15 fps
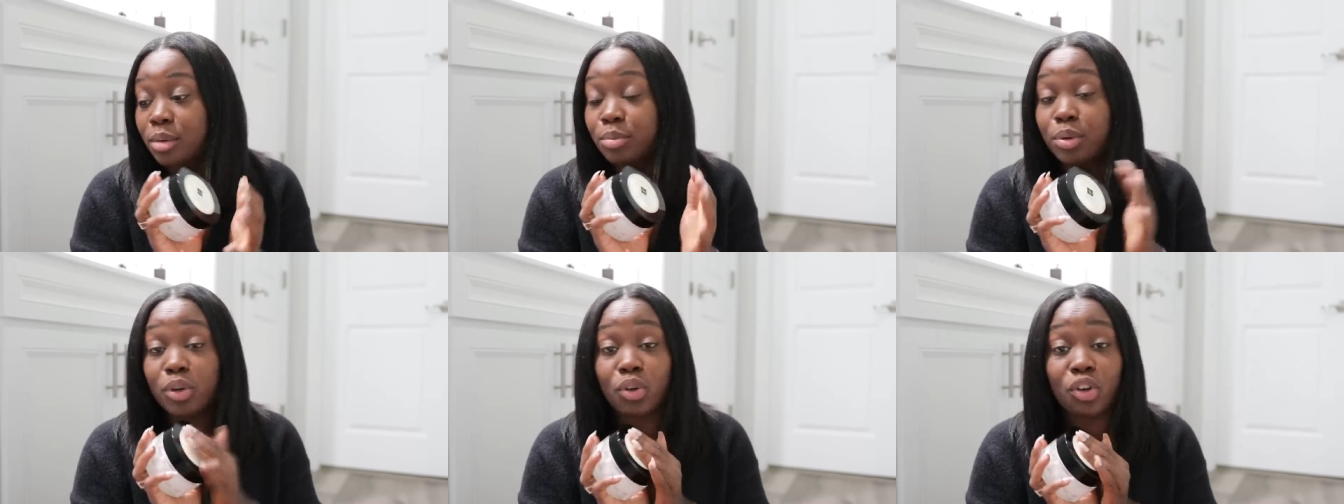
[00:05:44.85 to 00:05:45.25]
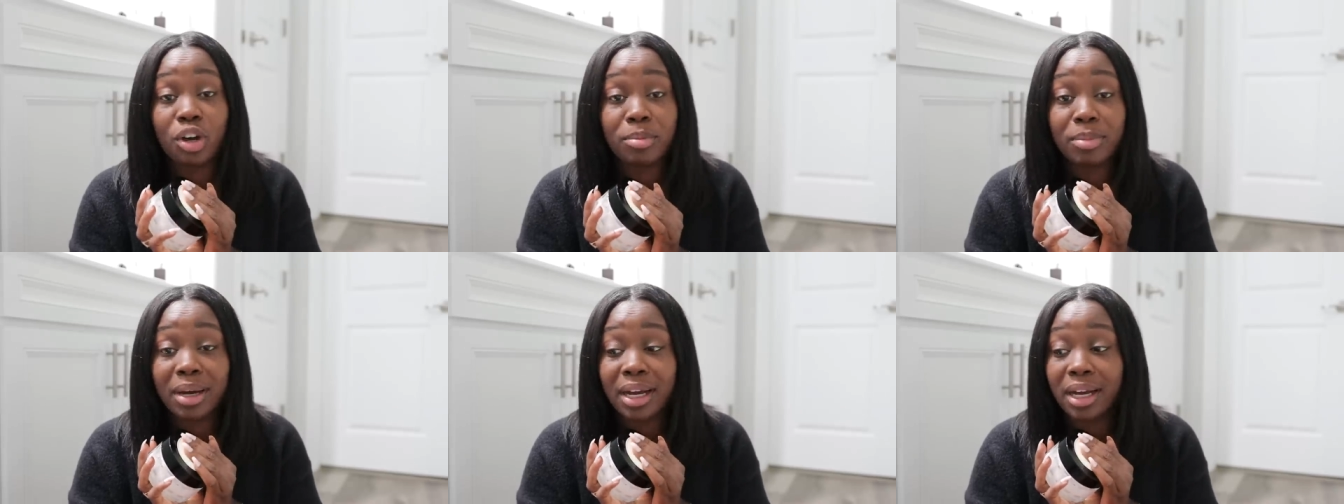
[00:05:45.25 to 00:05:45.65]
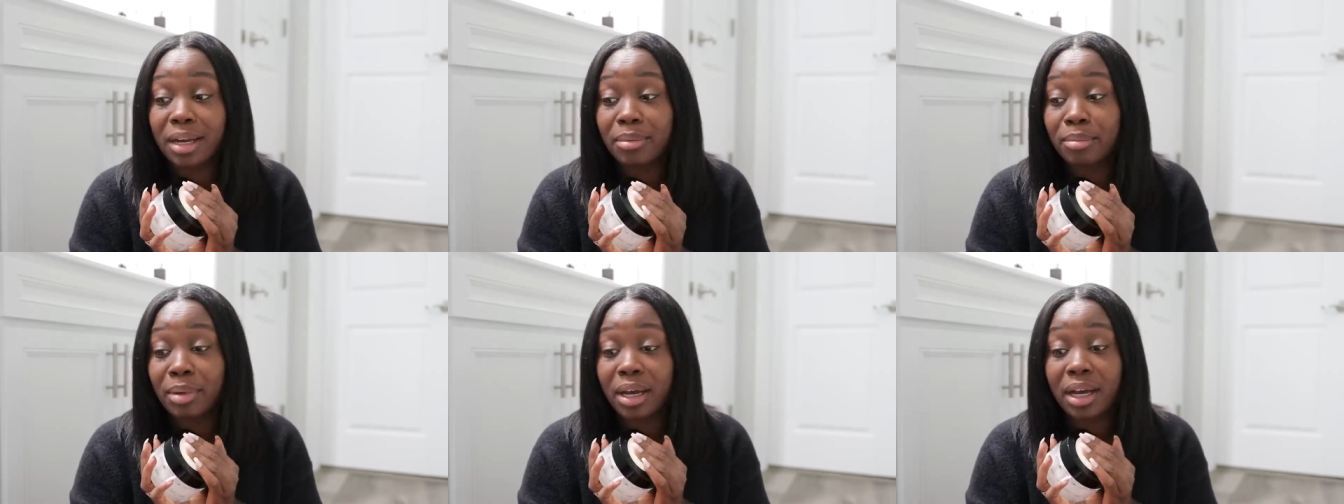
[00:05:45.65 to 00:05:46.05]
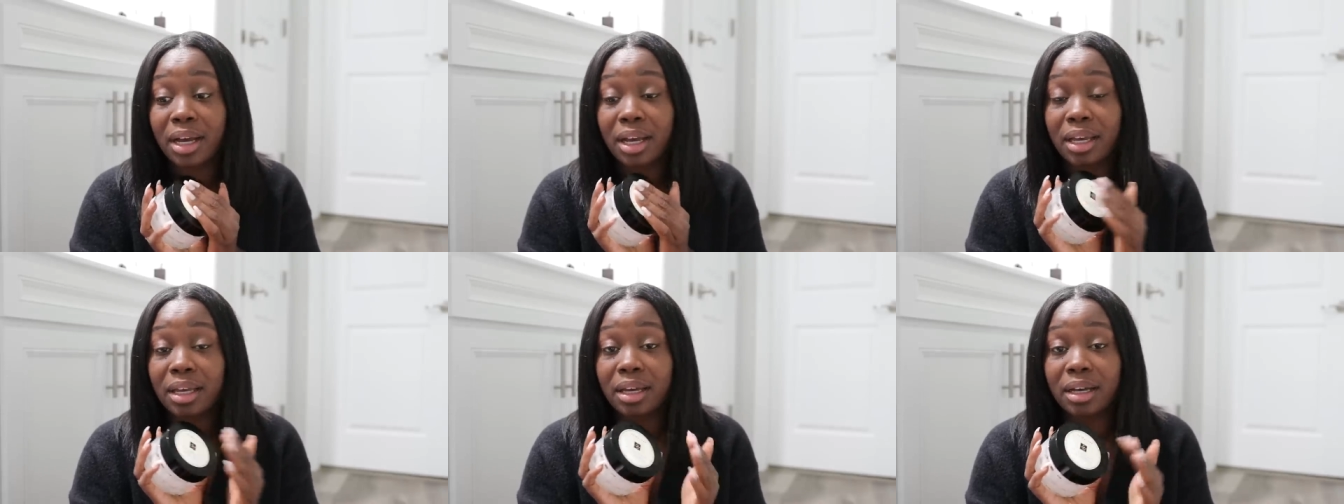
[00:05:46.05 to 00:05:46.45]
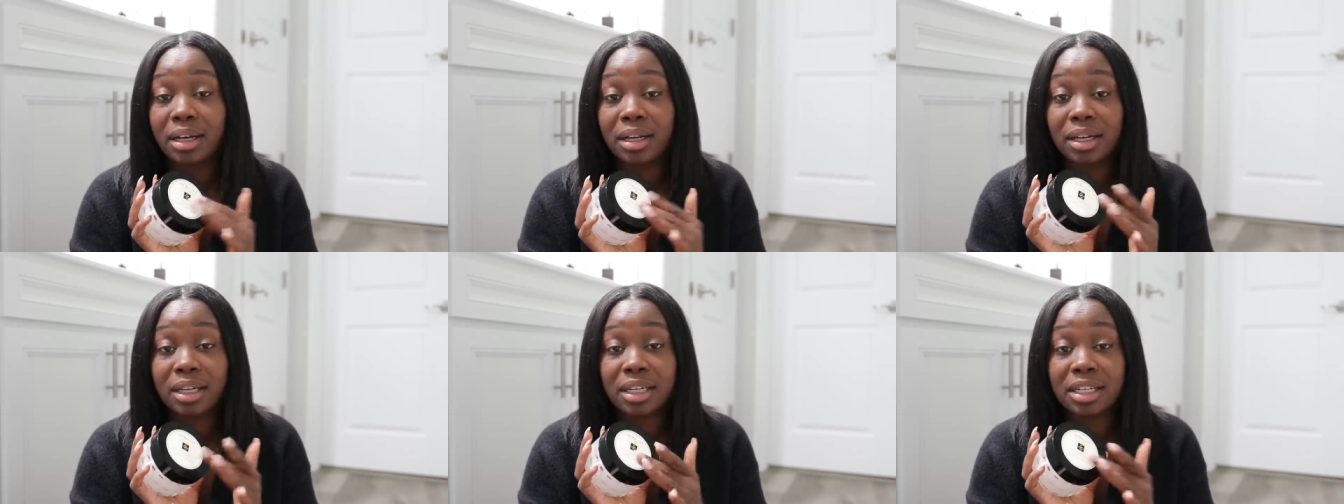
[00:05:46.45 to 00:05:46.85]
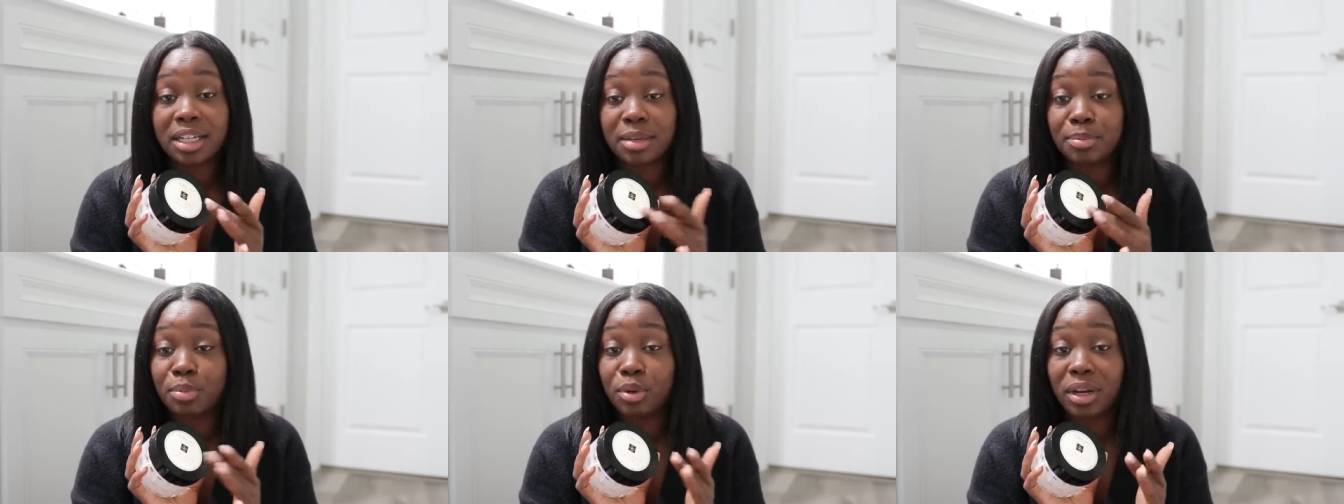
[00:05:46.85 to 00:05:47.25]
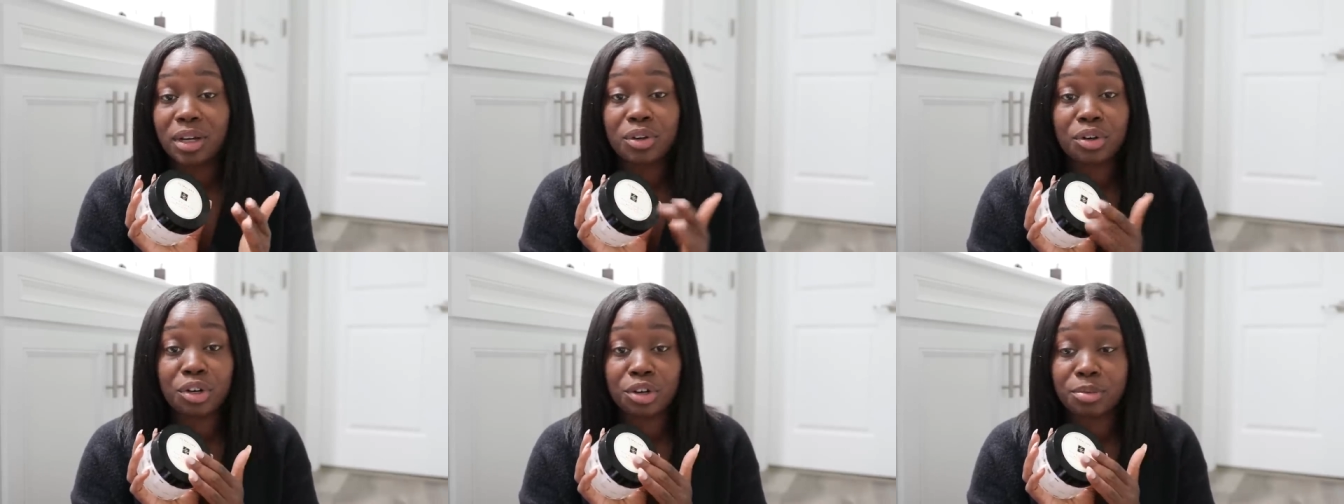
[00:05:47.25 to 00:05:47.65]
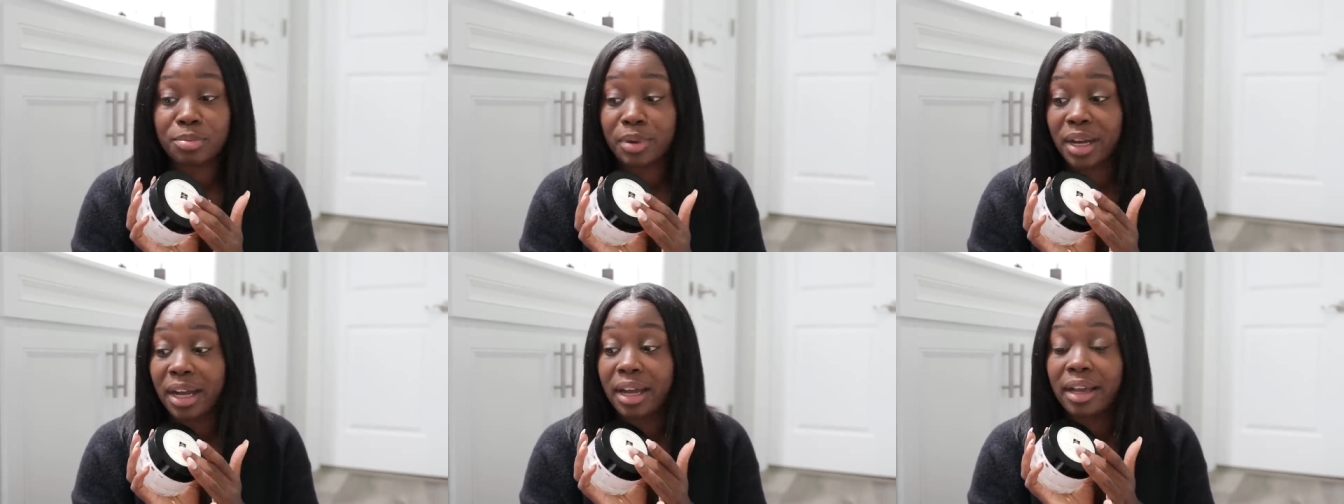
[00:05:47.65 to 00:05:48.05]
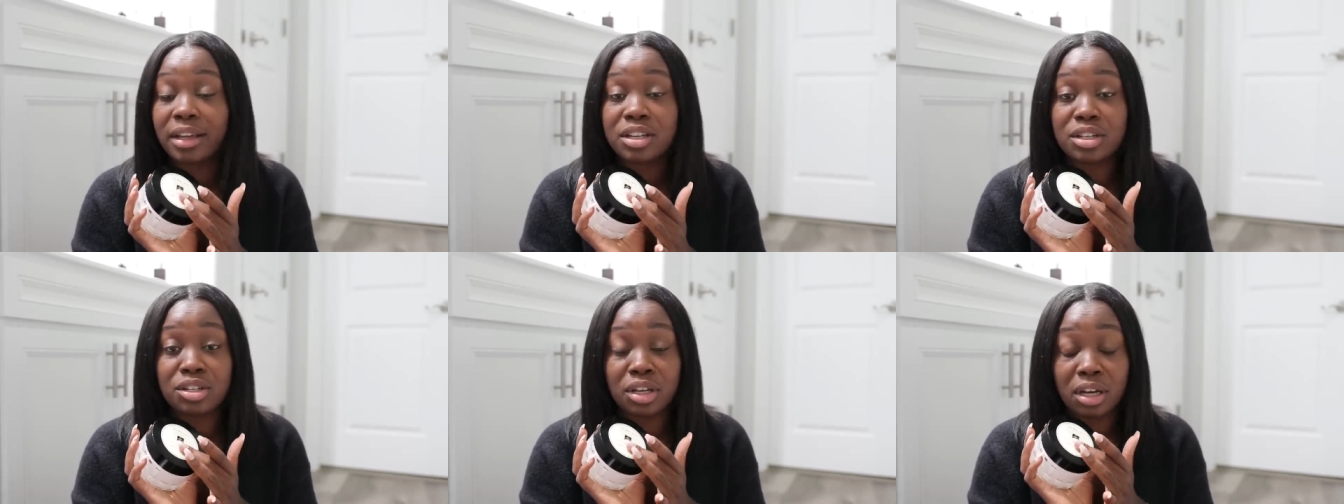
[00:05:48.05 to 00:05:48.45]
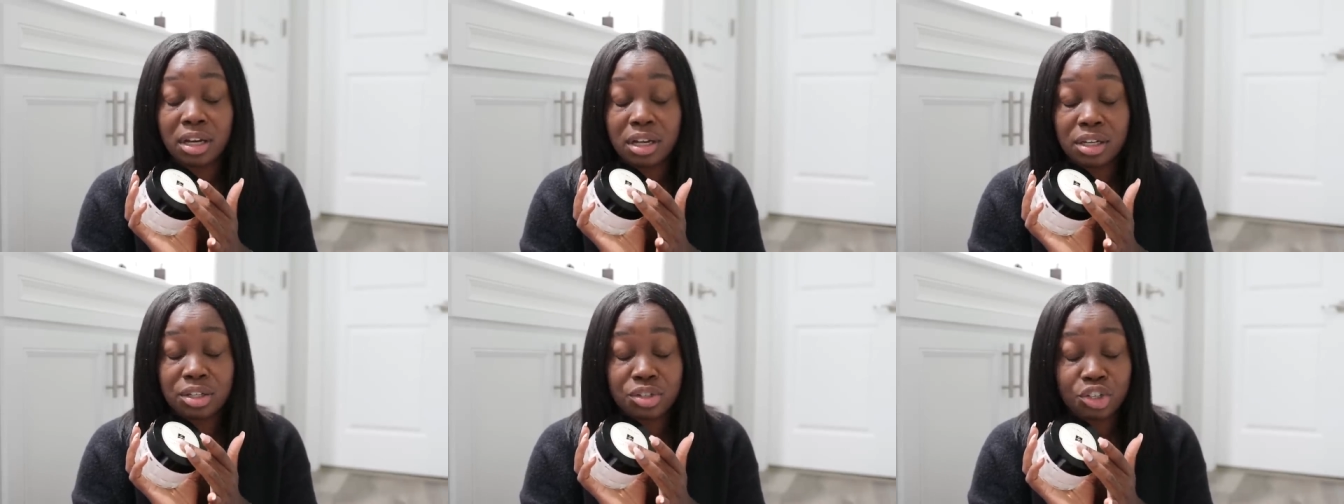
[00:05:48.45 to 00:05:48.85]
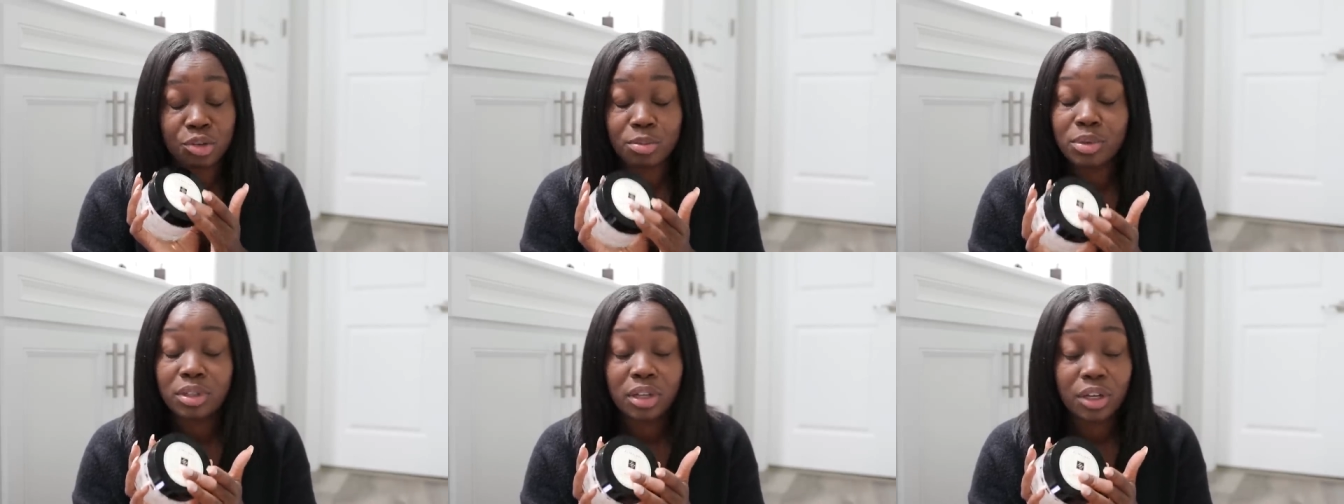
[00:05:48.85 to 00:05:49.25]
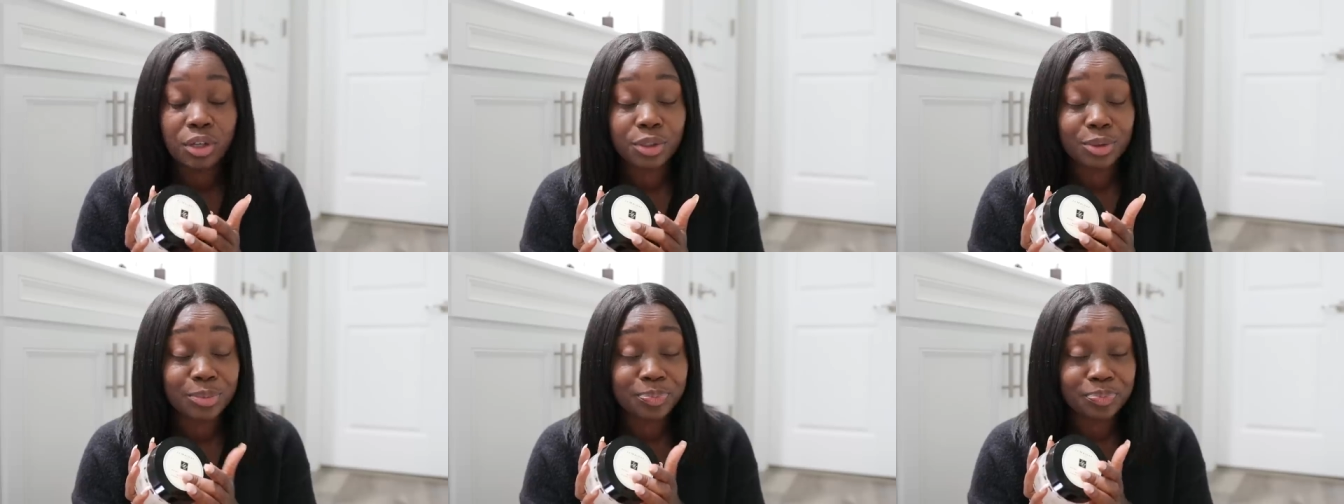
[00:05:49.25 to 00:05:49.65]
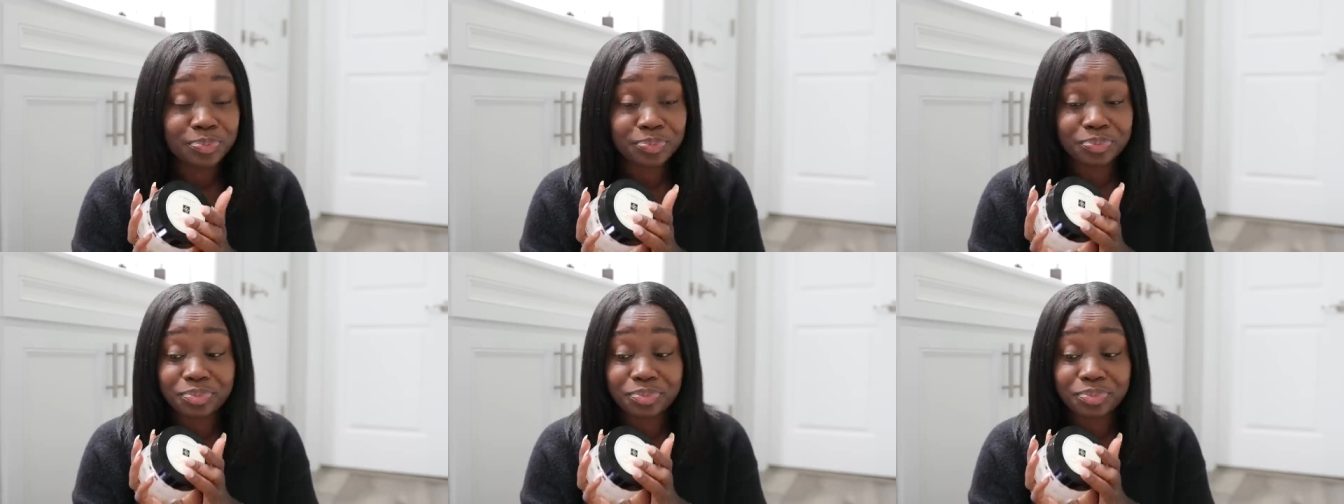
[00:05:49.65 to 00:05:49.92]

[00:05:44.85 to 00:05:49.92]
put on my my uh, Creme by uh, Jo Malone,